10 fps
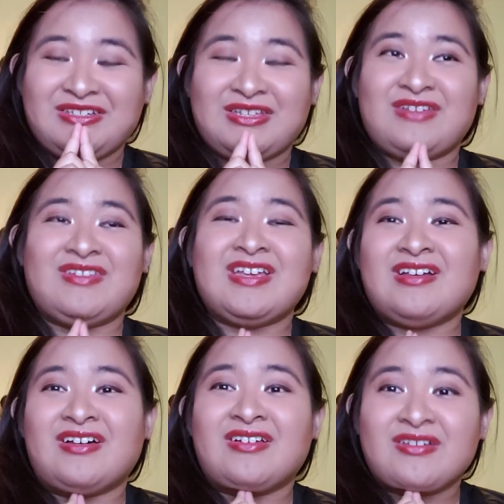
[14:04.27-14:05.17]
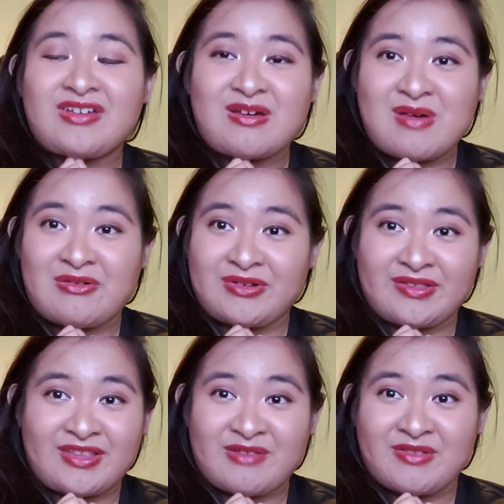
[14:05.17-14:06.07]
if they all come out with a
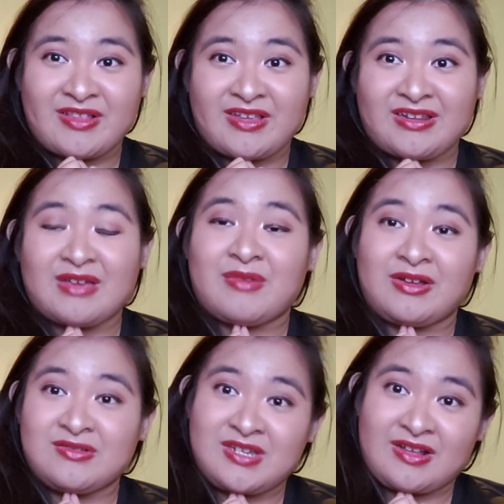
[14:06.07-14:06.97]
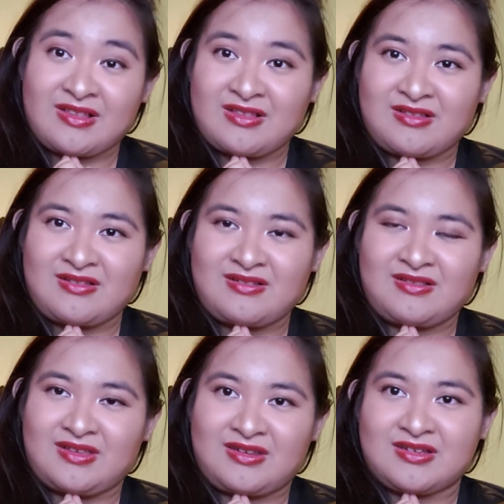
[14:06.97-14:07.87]
statement saying that Michael Jackson
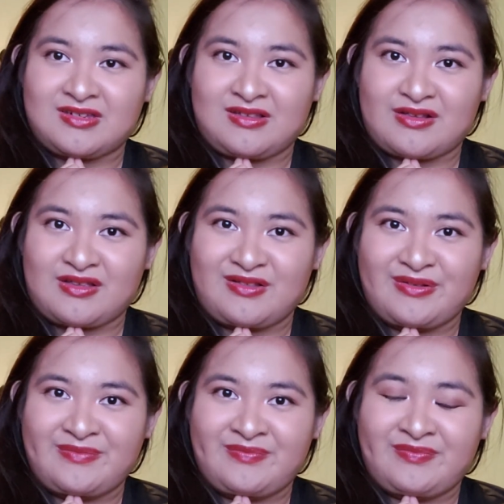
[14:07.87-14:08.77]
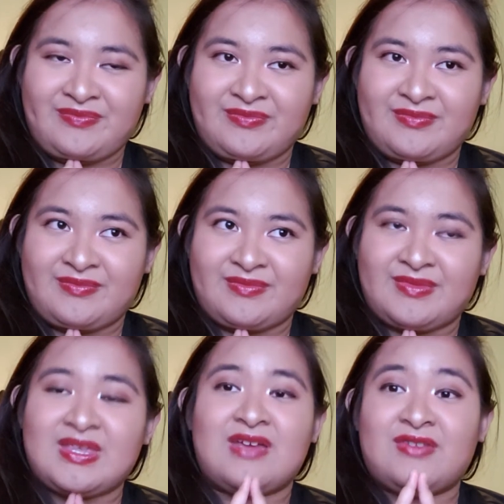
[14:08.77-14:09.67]
did touch these kids.
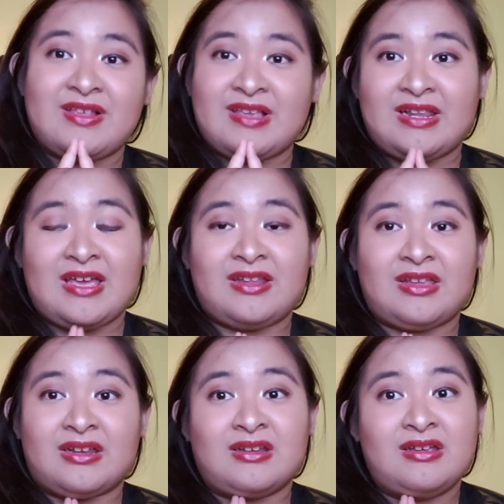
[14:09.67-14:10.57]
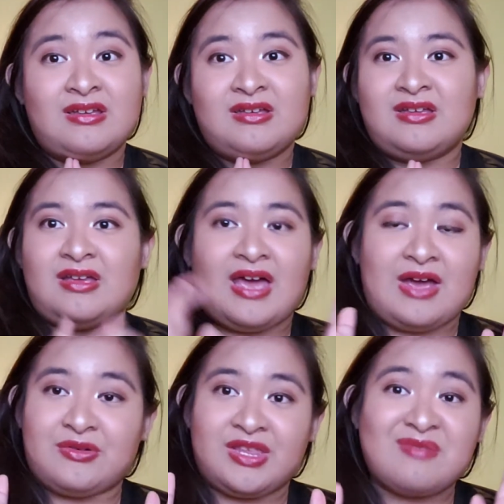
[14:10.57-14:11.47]
If they say that, then
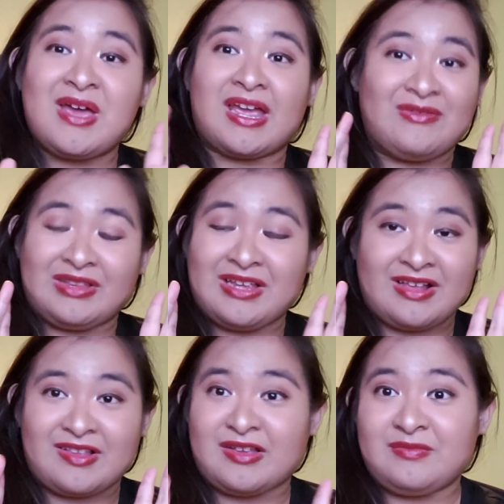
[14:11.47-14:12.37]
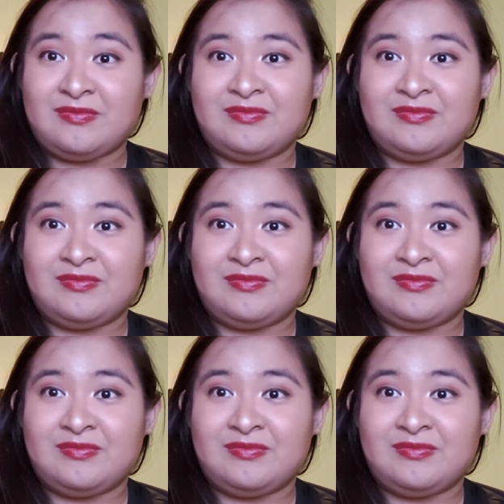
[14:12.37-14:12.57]
I will take back everything I said.